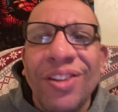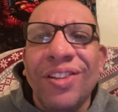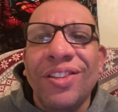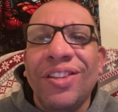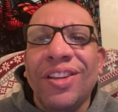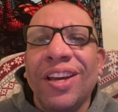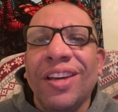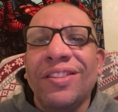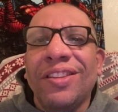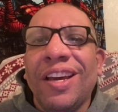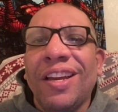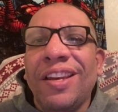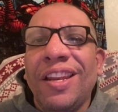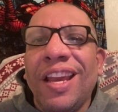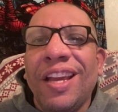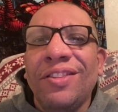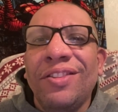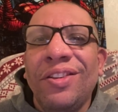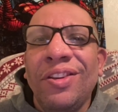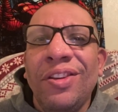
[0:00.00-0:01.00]
dog's not
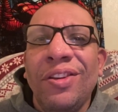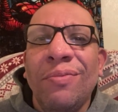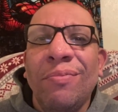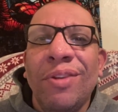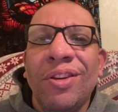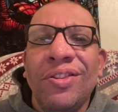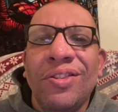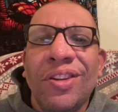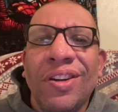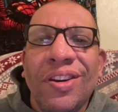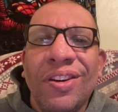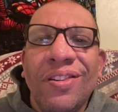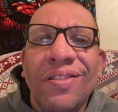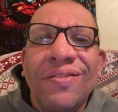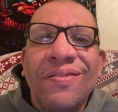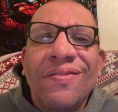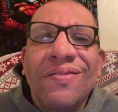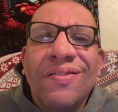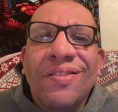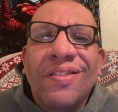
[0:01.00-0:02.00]
next to you, Michelle?
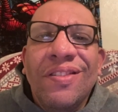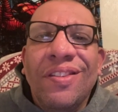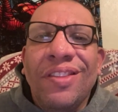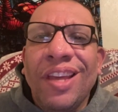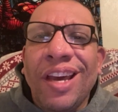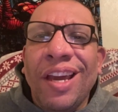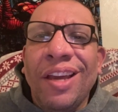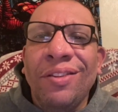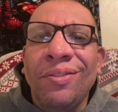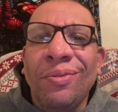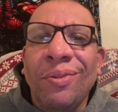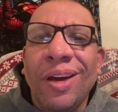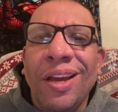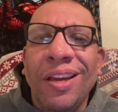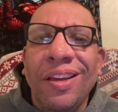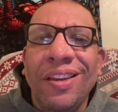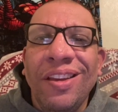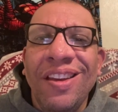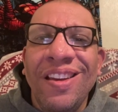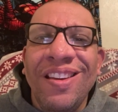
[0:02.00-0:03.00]
That is
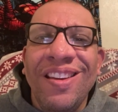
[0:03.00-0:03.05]
why.